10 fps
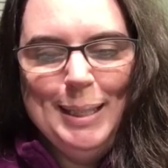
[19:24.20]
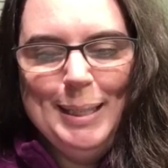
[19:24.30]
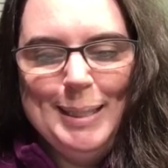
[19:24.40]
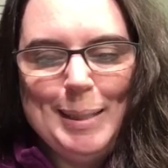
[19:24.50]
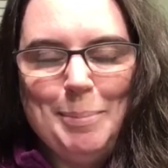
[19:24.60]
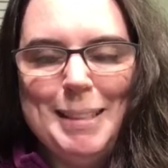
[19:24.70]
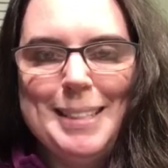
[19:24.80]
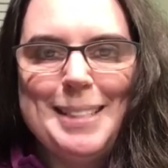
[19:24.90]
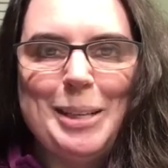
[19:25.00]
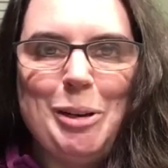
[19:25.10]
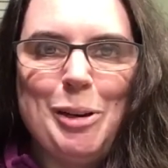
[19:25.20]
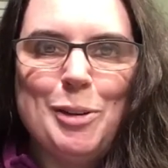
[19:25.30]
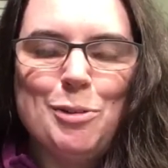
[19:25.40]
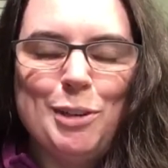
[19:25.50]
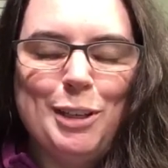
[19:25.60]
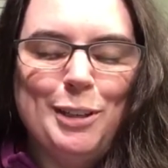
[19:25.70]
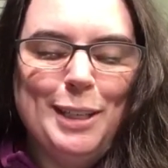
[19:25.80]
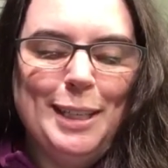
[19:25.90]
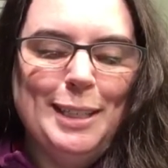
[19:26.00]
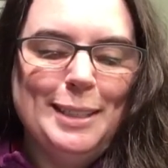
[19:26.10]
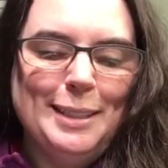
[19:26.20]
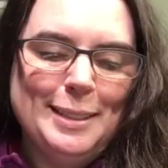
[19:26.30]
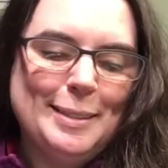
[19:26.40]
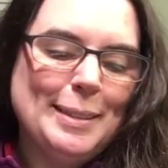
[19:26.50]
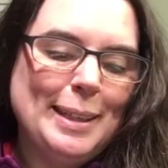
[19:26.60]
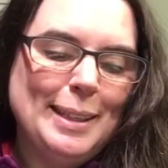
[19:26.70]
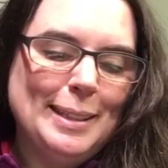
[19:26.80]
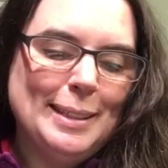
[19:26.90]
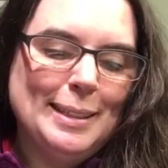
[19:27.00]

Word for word: something to the contrary, right?